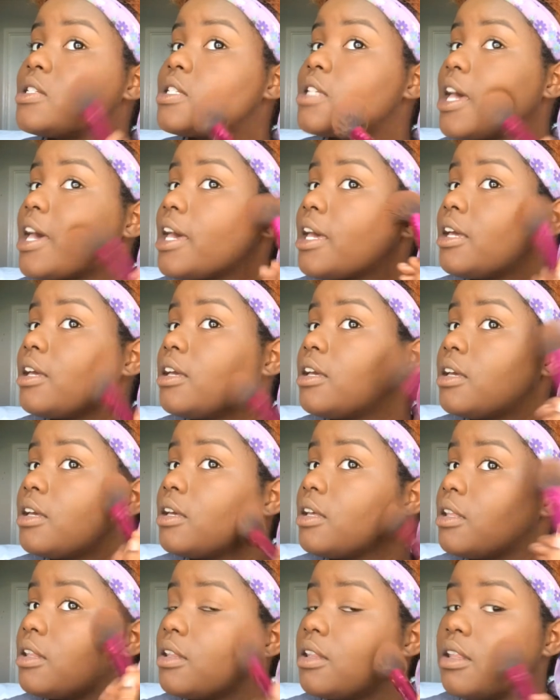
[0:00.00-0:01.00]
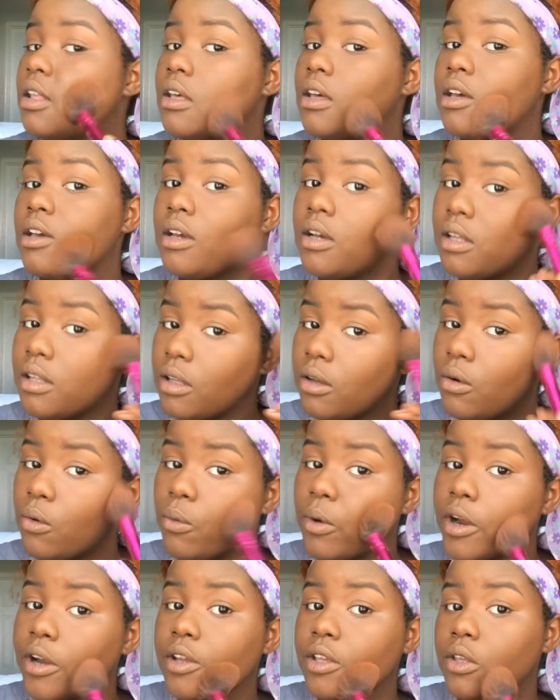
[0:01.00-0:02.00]
set
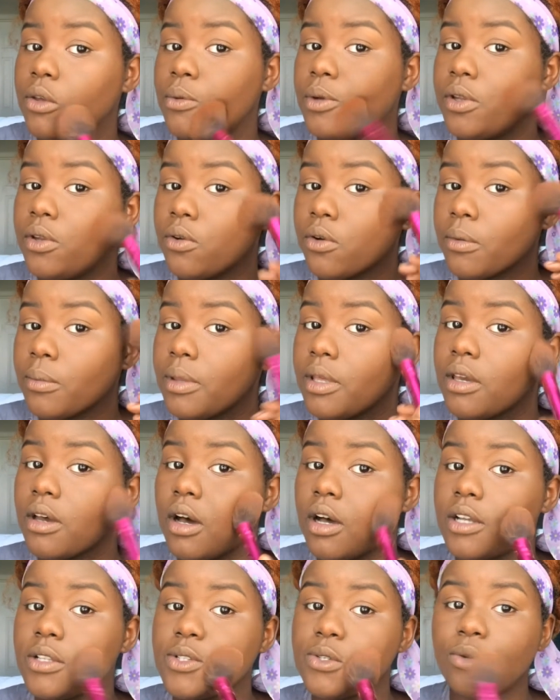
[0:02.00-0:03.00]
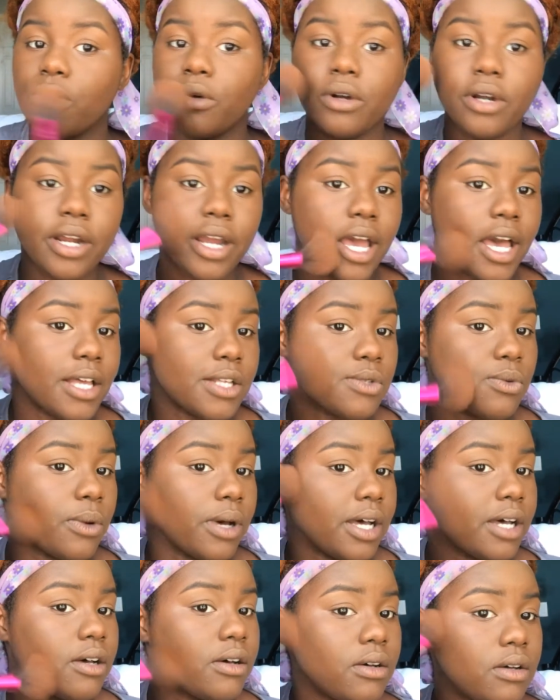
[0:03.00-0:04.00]
where you would normally contour as
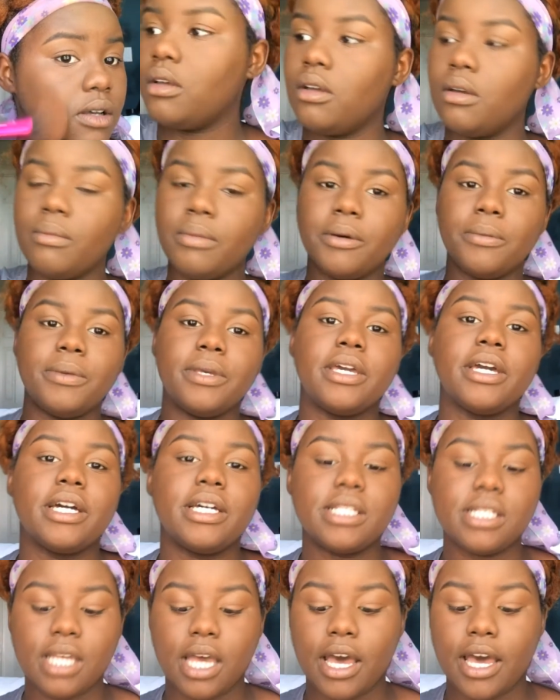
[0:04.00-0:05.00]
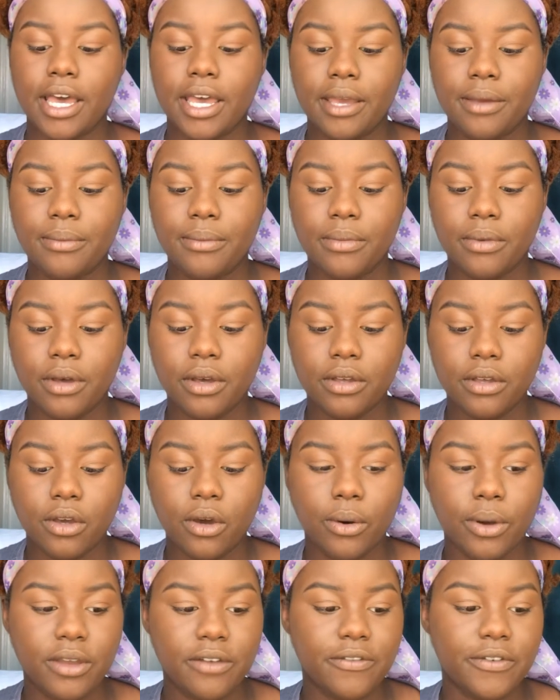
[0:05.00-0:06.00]
well. But because I'm
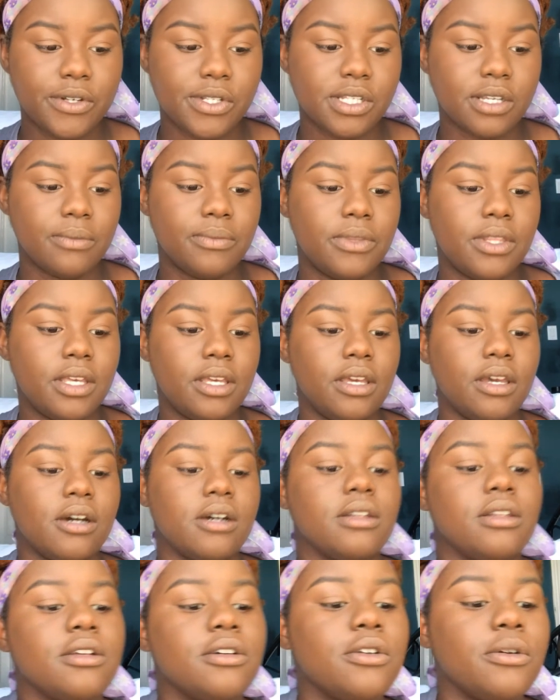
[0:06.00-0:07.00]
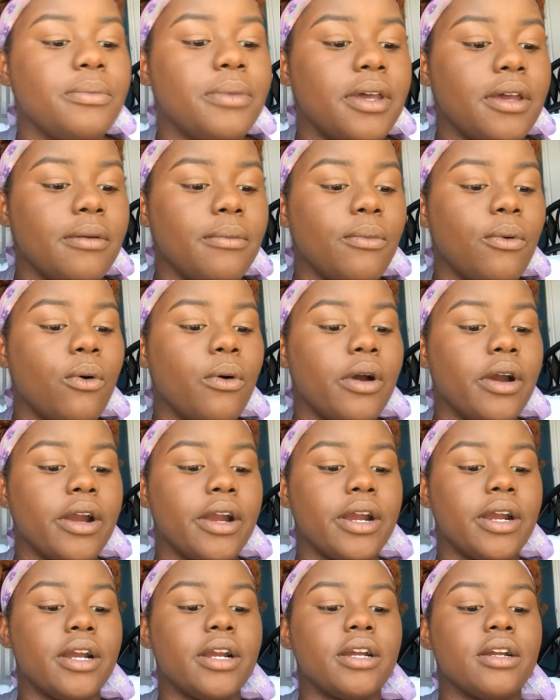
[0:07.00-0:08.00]
going for something a little bit
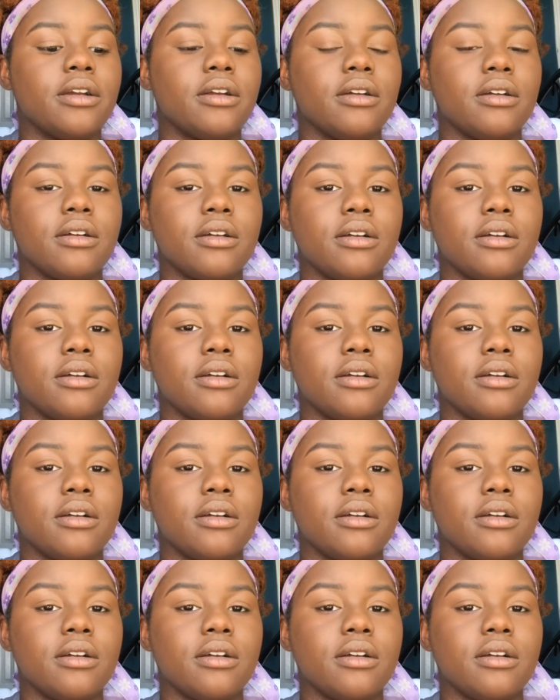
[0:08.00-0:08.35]
more